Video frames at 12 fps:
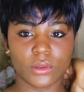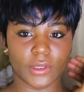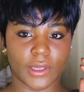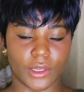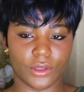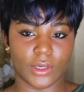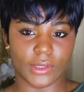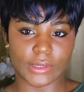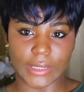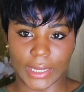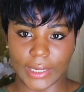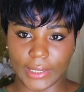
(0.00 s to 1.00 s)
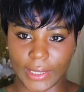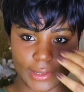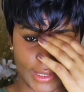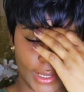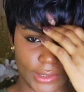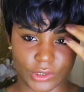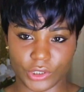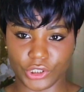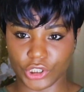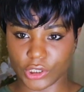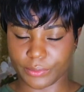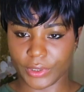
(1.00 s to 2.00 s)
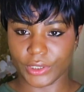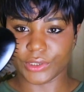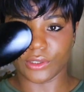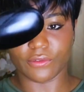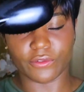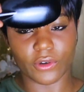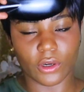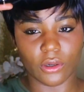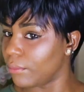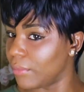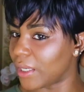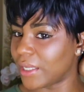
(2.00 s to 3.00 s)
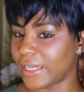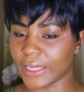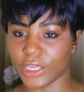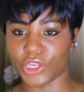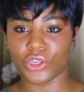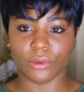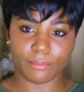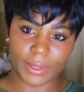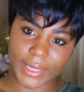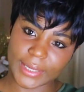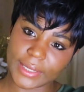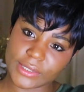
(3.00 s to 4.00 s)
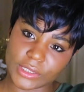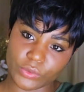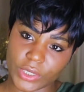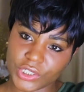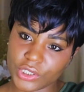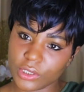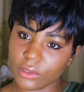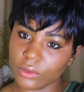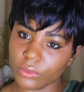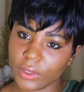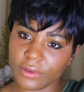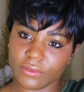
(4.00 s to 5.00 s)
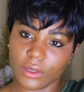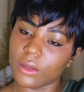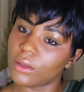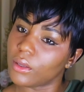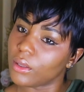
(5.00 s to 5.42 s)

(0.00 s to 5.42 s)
So yeah, you can style it like that. So you just bring it to the front, making like a cute bang situation or whatever.